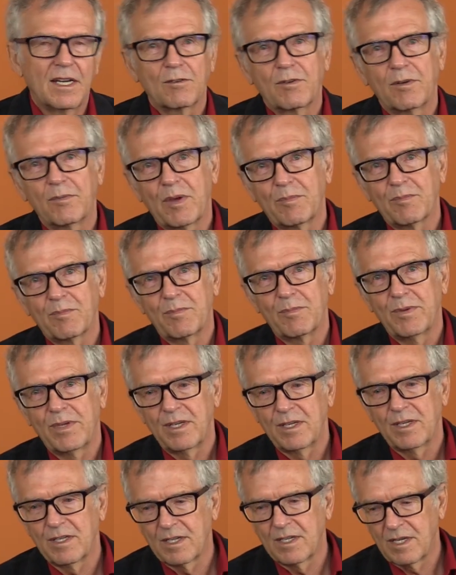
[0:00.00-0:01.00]
I remember
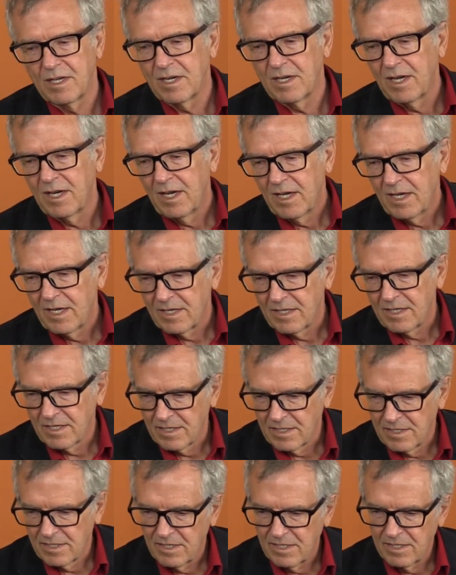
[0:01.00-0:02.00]
being in a
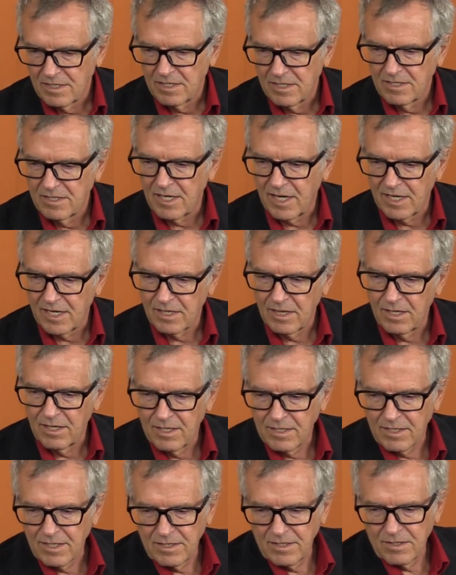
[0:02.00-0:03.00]

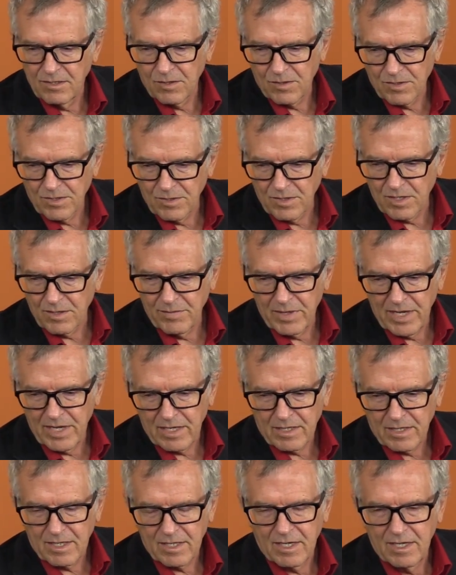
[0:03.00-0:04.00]
dialogue in northern
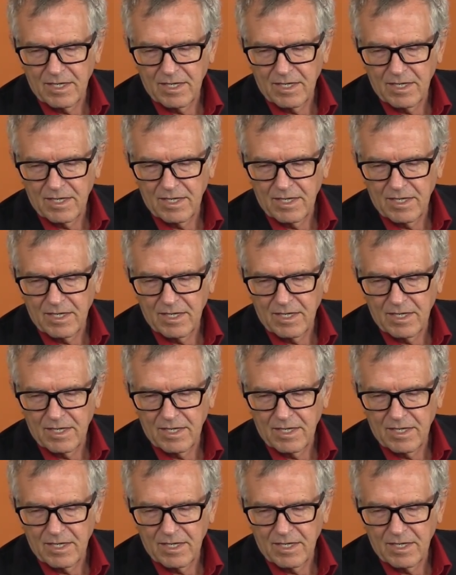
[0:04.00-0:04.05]
Quebec,